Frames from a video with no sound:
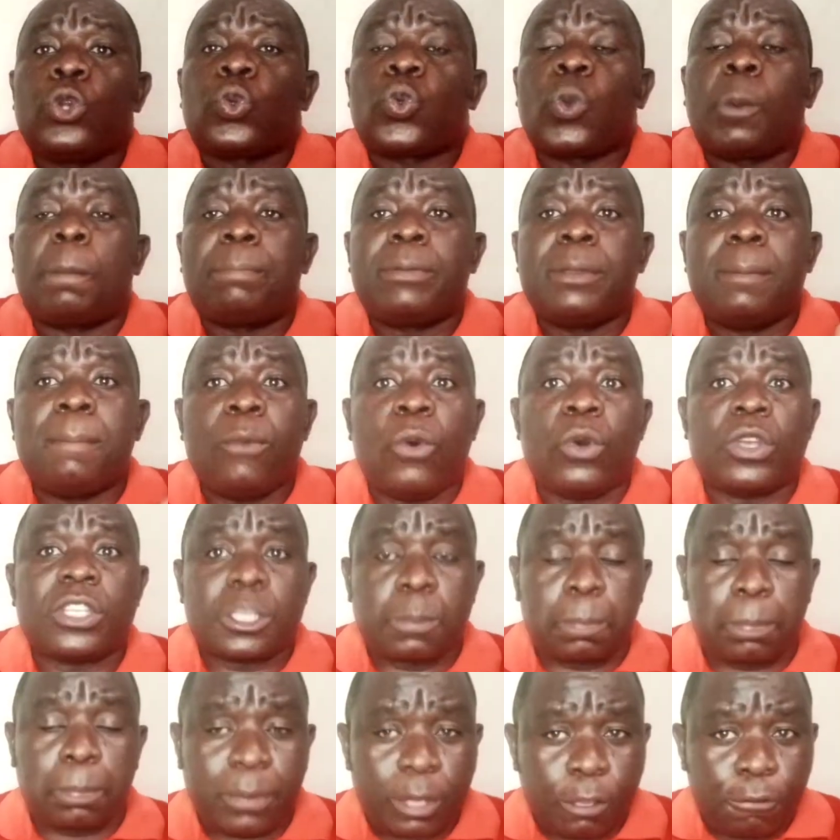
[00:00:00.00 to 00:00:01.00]
to be
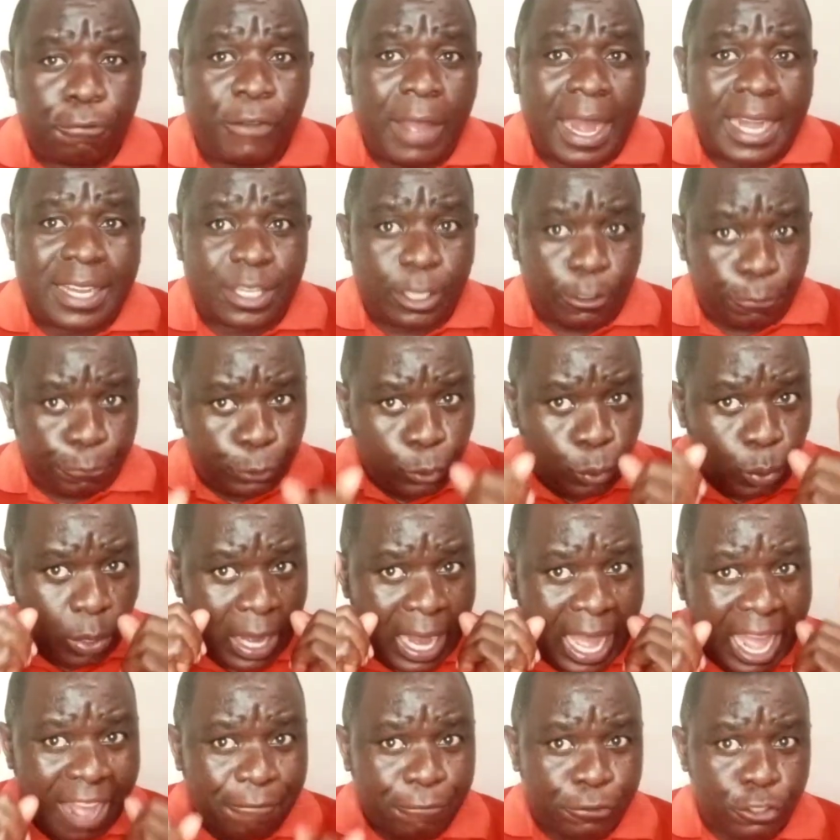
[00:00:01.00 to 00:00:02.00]
most preferred if you
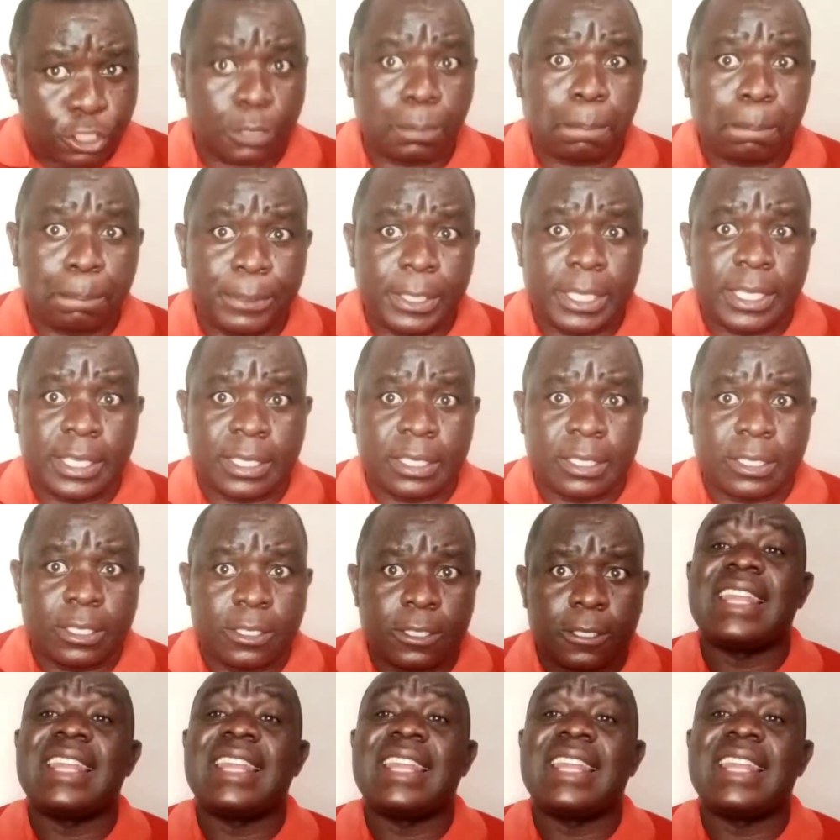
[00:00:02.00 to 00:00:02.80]
love speed.